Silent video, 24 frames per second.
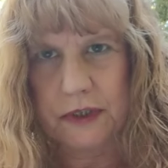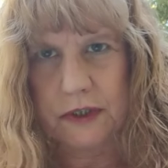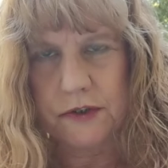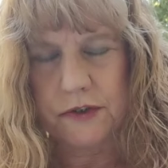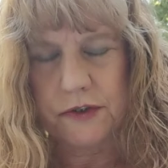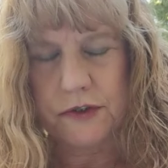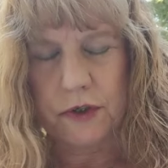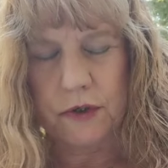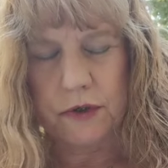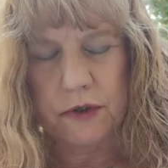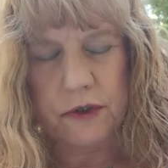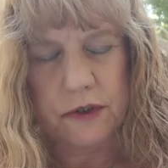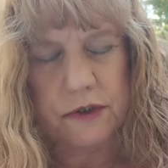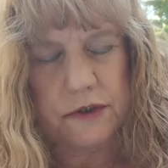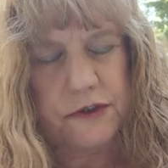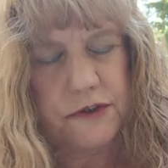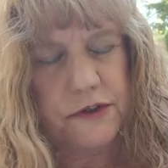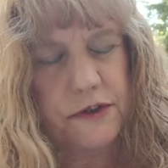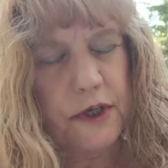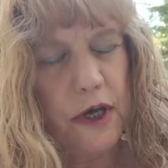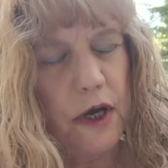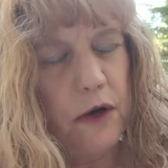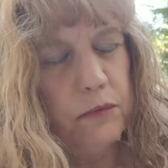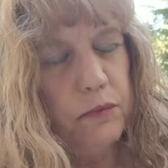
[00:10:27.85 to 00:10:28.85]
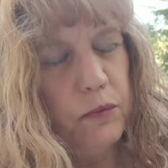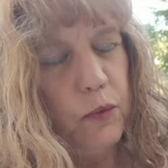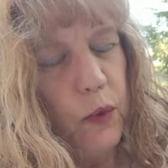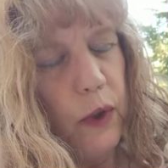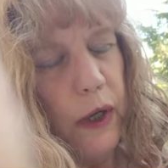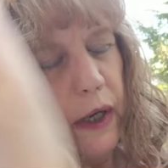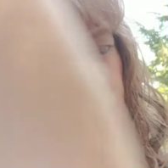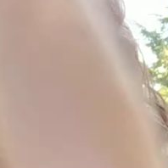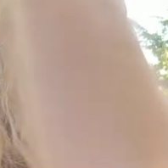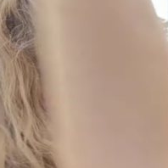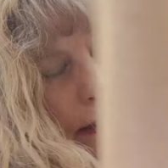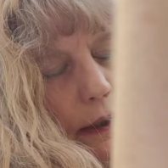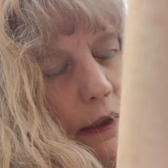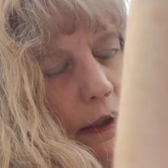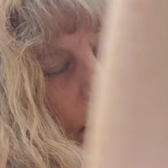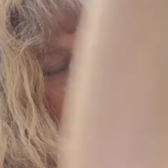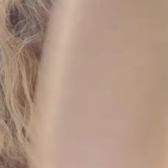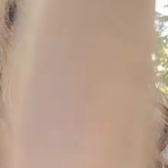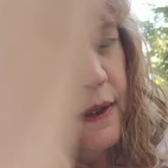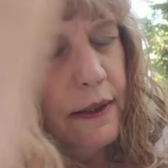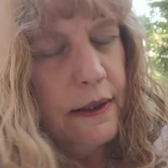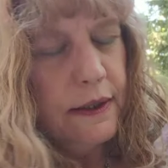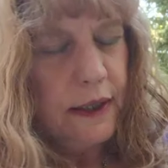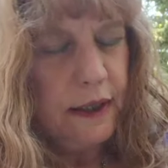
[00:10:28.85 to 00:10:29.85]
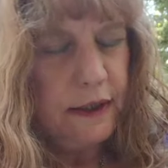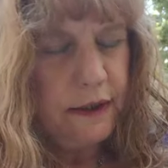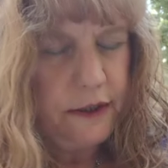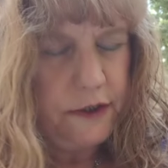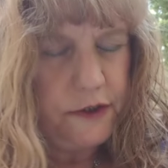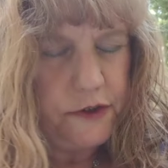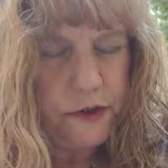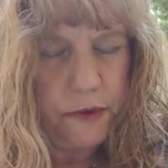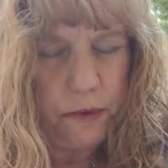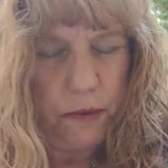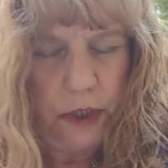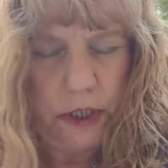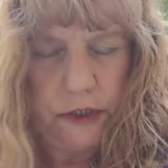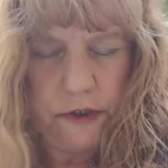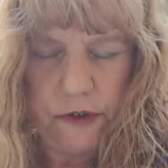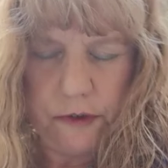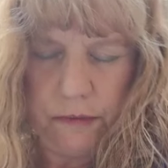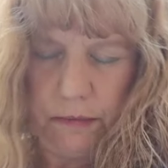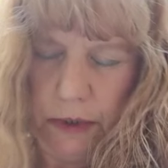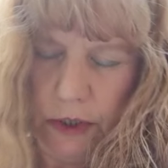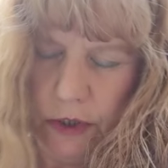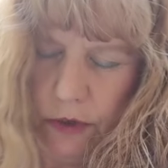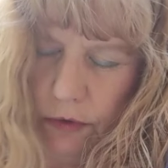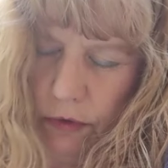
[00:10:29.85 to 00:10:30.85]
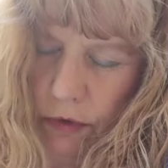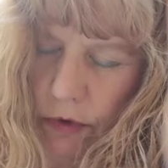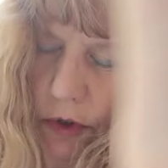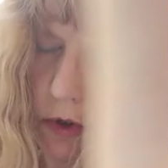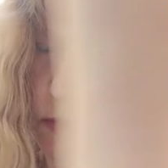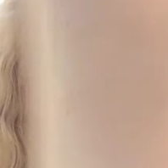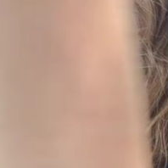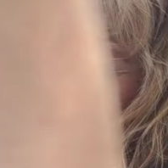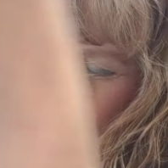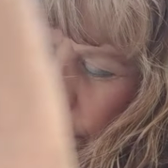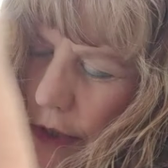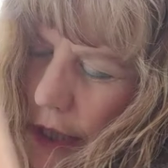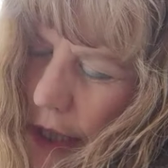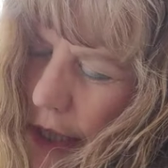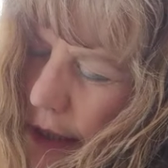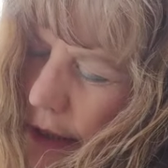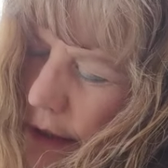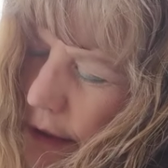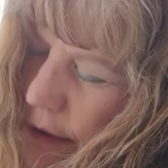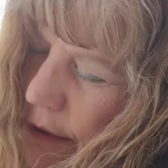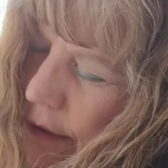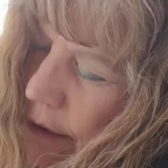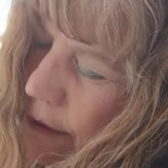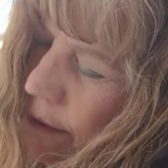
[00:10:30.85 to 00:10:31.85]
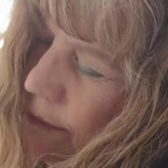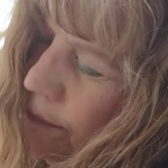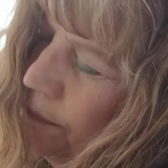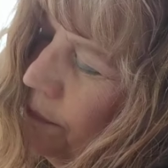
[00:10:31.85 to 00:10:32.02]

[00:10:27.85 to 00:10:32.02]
So there's some way that this wants me to roll around,